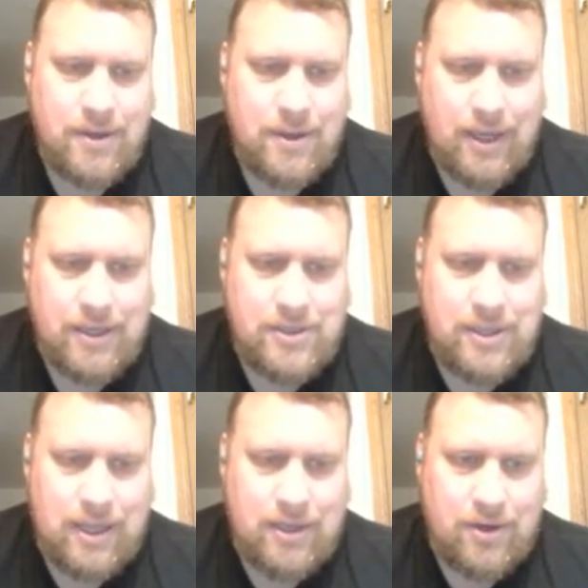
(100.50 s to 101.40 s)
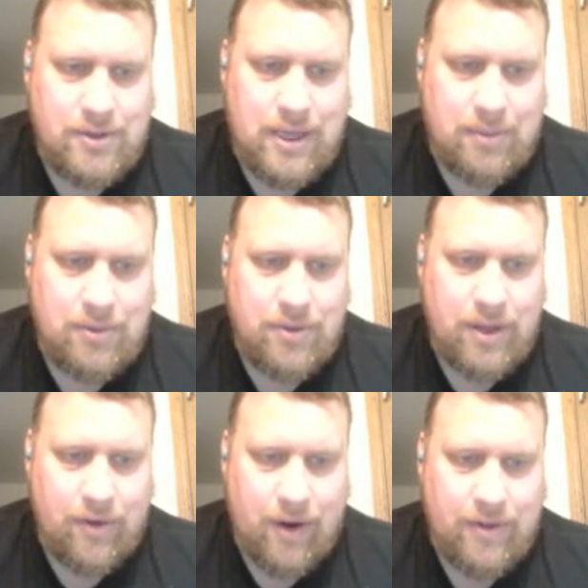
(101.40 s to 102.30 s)
Like just that little double
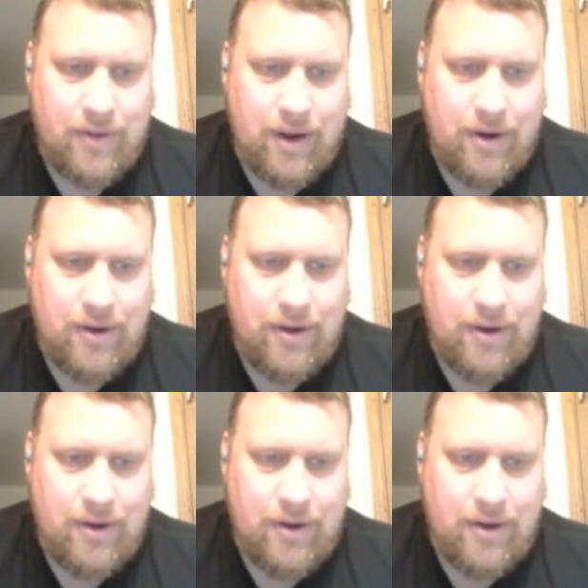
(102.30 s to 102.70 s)
thing right there.